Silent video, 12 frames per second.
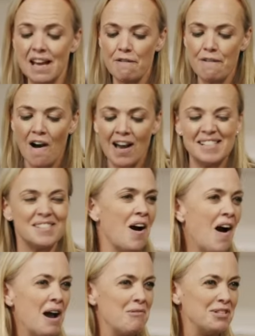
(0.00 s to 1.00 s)
of
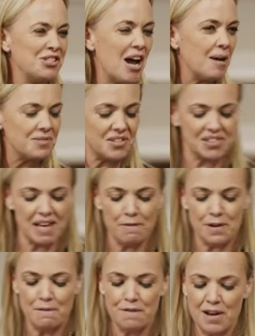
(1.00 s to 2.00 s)
Isaiah in chapter
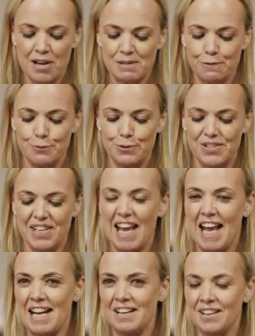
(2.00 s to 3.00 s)
7 and verse
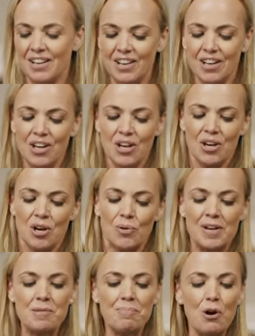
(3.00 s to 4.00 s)
14,
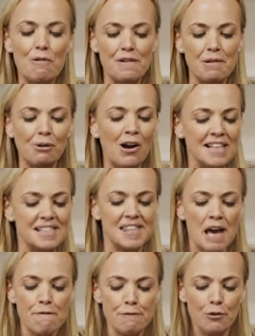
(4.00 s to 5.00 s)
where the prophet writes,
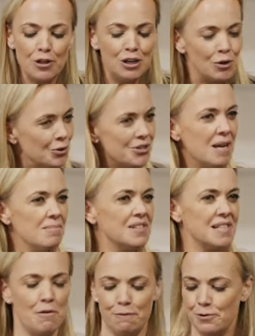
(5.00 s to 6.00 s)
"Therefore the Lord
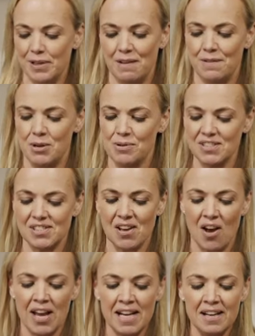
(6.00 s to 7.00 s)
himself will give you a
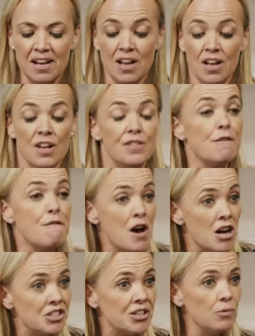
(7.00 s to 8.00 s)
sign. The
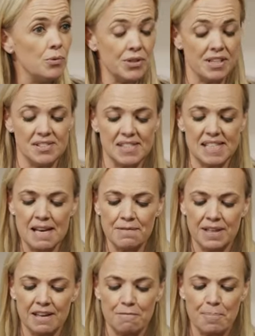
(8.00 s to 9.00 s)
virgin will conceive
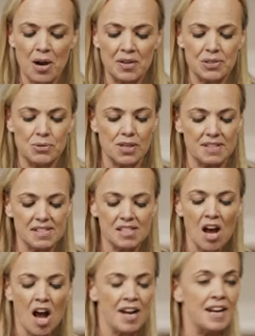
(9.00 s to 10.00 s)
and give birth to a
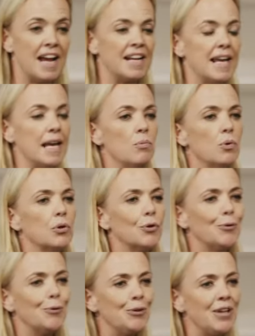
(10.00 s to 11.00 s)
son, and he will
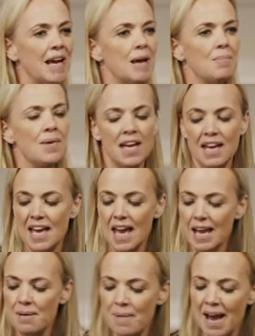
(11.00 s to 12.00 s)
call him
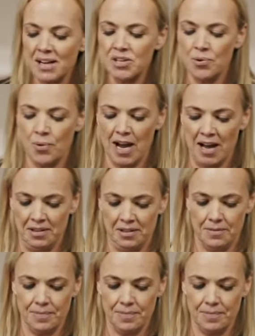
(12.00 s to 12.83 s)
Emmanuel."